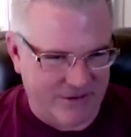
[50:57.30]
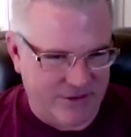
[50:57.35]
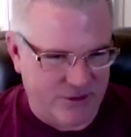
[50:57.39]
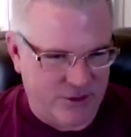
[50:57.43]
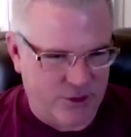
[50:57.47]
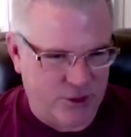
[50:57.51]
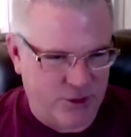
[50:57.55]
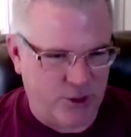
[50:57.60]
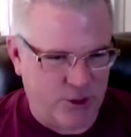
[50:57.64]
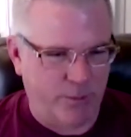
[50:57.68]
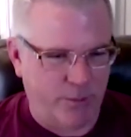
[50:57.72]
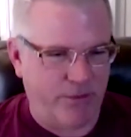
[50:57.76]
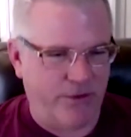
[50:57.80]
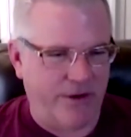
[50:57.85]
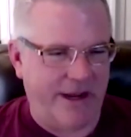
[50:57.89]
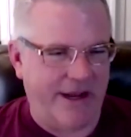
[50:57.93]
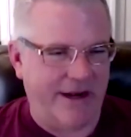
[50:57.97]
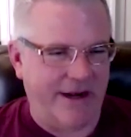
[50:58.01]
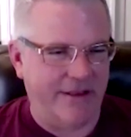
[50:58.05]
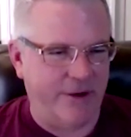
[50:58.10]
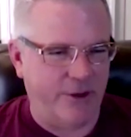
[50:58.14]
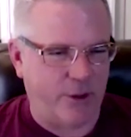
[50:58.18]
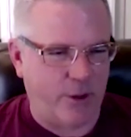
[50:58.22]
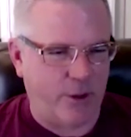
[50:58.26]
super
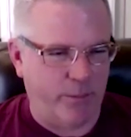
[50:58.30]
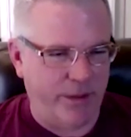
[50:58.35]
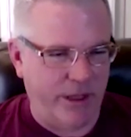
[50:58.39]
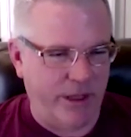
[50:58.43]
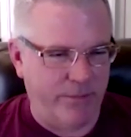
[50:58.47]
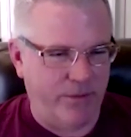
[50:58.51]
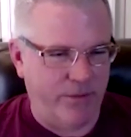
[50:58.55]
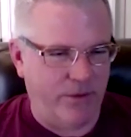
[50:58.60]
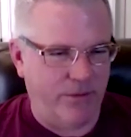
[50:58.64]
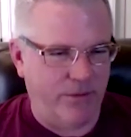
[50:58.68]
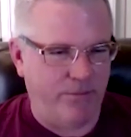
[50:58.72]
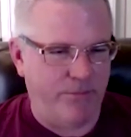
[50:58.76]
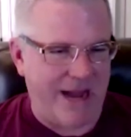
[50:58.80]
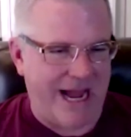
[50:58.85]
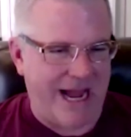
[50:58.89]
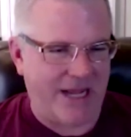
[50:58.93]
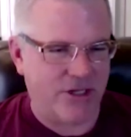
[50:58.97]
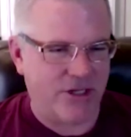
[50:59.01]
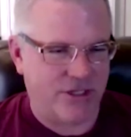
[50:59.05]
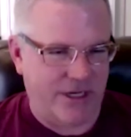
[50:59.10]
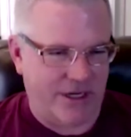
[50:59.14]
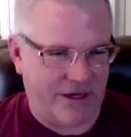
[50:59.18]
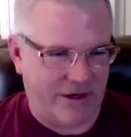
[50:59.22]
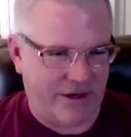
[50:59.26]
analytical people
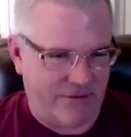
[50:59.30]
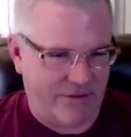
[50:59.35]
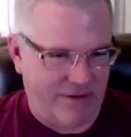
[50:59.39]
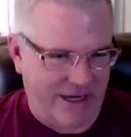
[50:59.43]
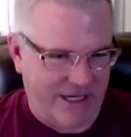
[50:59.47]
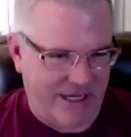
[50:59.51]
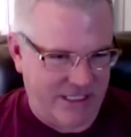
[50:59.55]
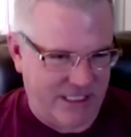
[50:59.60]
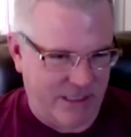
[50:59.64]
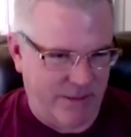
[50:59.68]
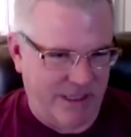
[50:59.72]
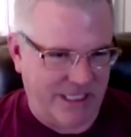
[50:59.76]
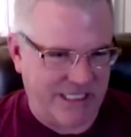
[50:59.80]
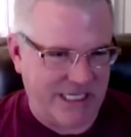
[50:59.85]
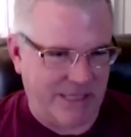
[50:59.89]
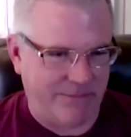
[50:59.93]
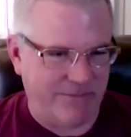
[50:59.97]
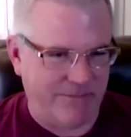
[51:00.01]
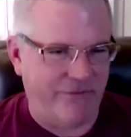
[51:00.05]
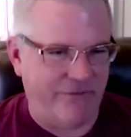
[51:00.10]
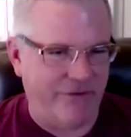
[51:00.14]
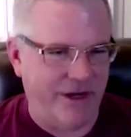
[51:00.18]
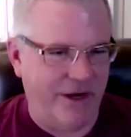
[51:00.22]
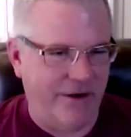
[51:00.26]
batshit crazy because
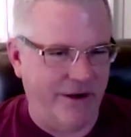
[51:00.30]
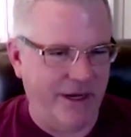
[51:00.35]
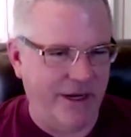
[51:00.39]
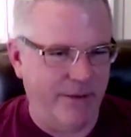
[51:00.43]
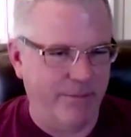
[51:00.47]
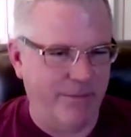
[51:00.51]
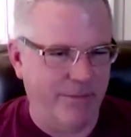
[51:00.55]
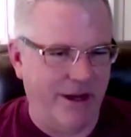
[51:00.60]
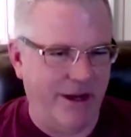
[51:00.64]
I'm a very